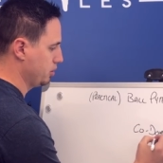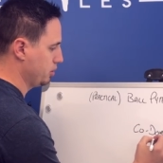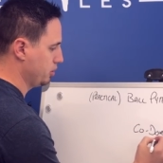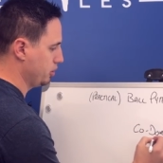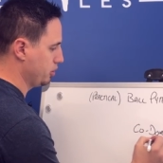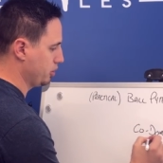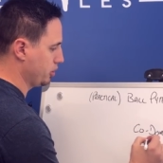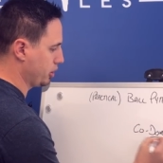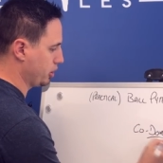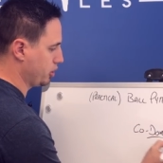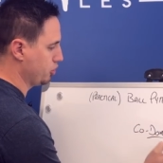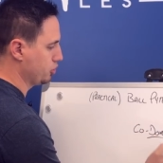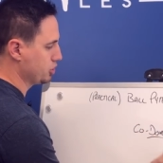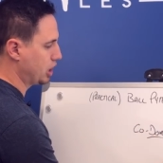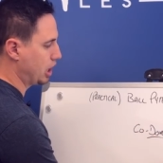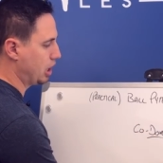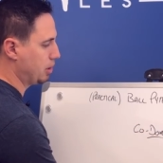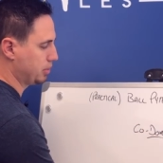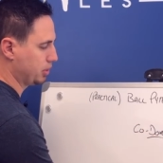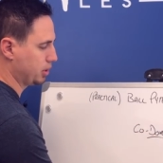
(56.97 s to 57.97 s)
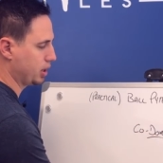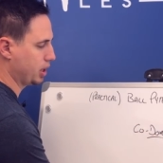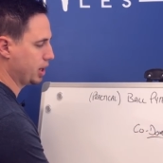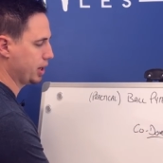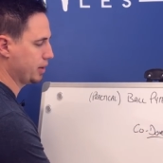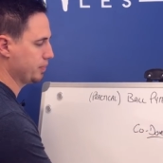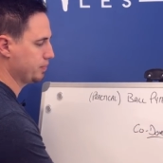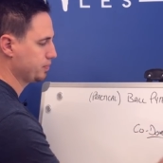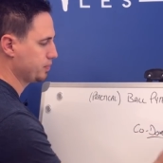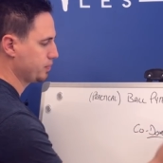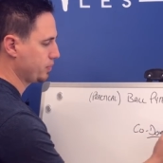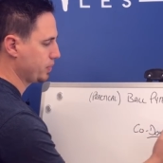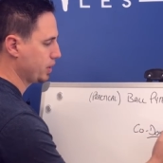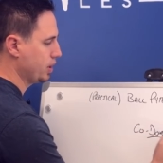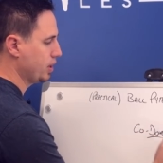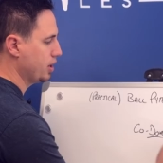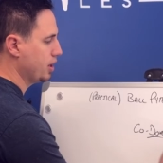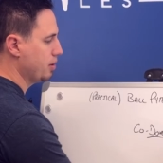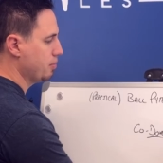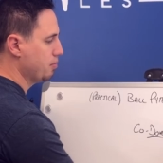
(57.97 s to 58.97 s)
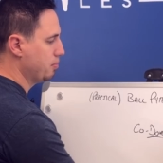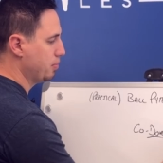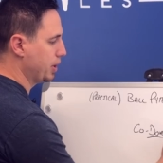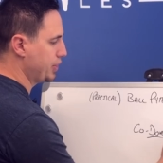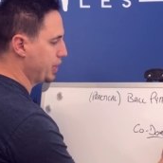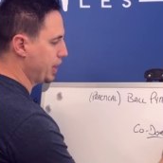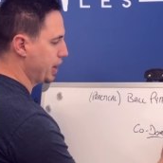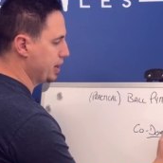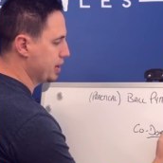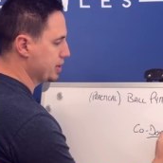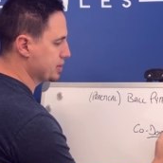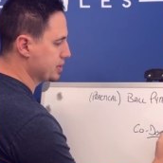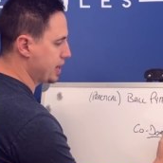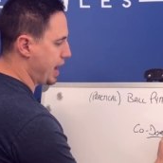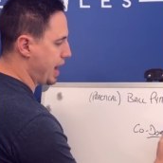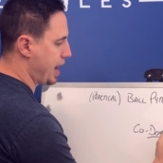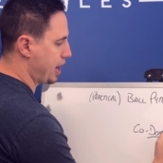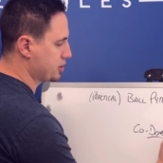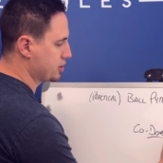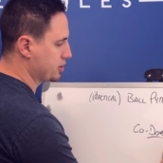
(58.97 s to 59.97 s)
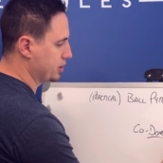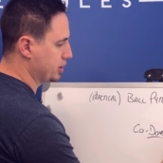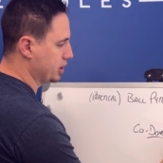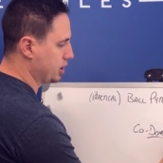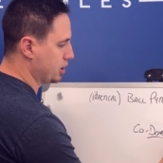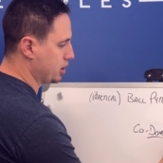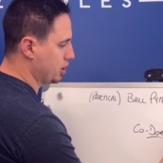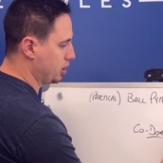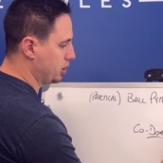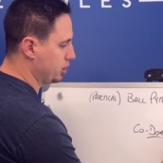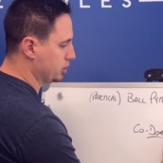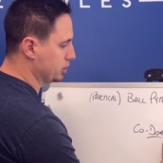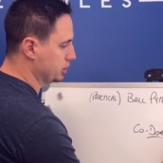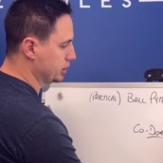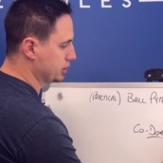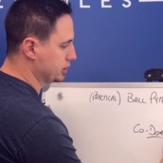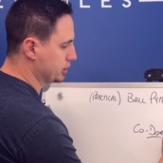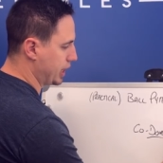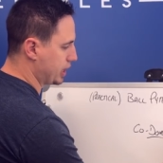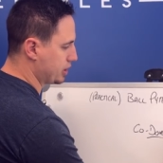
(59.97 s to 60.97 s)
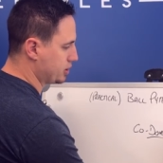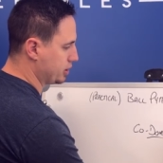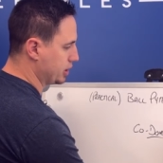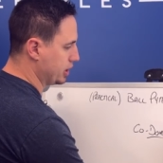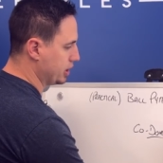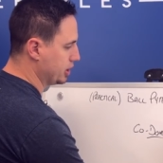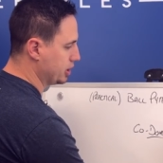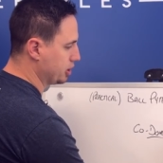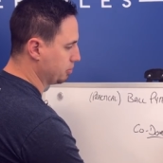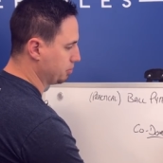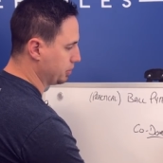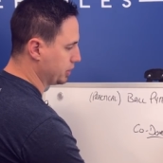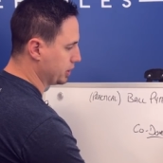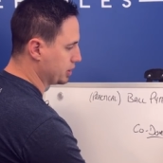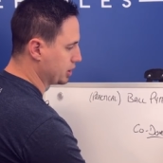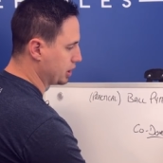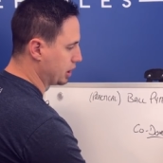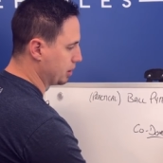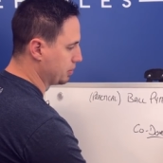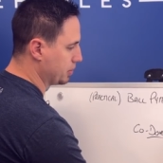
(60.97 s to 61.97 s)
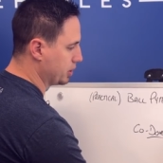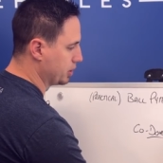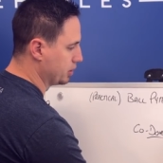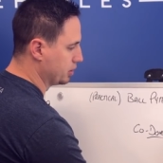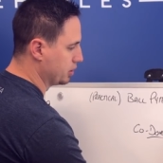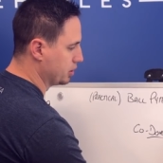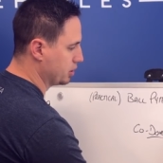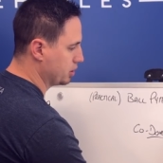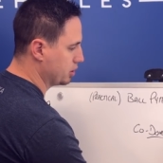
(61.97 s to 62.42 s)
You heard it codom a lot, but that is actually called, it's actually incomplete dominant.